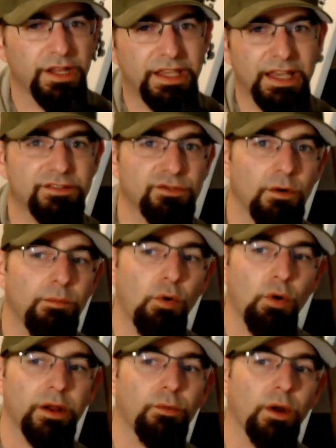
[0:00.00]
to a
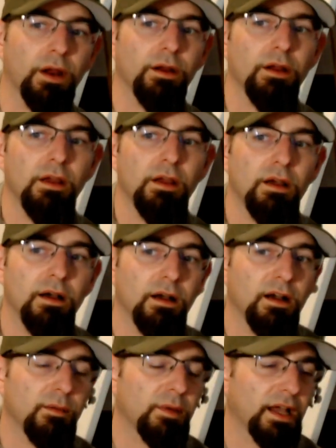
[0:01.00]
point where
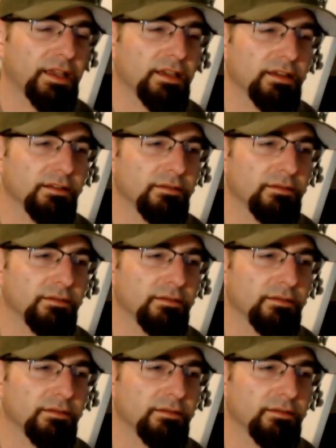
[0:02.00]
I can